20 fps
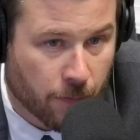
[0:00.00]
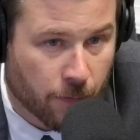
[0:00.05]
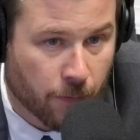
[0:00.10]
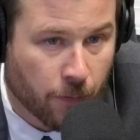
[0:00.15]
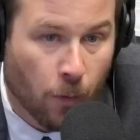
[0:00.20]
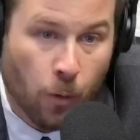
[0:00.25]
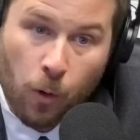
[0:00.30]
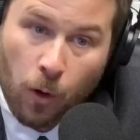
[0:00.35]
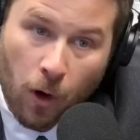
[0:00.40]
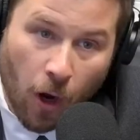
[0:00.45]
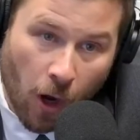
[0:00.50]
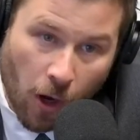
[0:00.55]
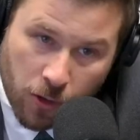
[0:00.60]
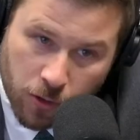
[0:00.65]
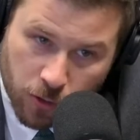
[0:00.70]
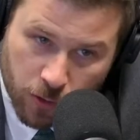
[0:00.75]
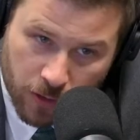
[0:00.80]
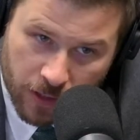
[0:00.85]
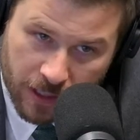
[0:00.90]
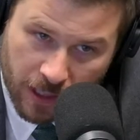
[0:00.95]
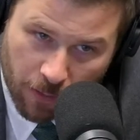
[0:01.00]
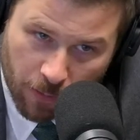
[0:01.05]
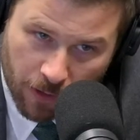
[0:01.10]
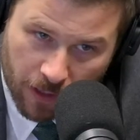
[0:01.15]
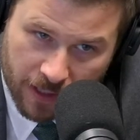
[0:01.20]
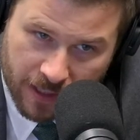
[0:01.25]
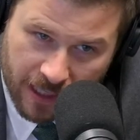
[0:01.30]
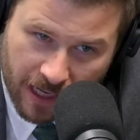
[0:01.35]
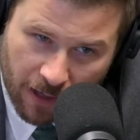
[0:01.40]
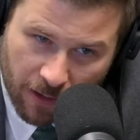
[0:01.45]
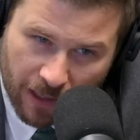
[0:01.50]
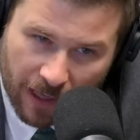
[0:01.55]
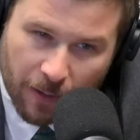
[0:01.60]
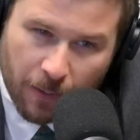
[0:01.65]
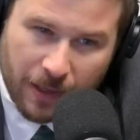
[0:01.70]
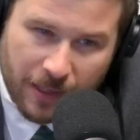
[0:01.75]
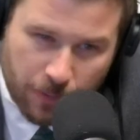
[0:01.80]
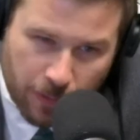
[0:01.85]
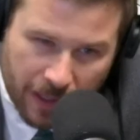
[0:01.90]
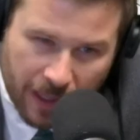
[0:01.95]
400s, I want to say, or at
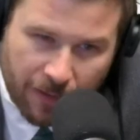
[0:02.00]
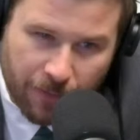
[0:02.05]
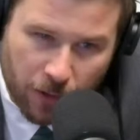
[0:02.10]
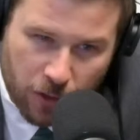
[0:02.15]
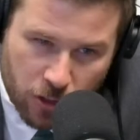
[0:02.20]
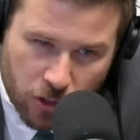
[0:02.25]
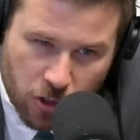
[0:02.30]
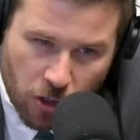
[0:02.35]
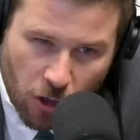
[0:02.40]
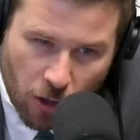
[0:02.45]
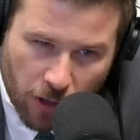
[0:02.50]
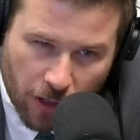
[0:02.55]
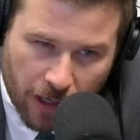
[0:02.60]
least when they first started.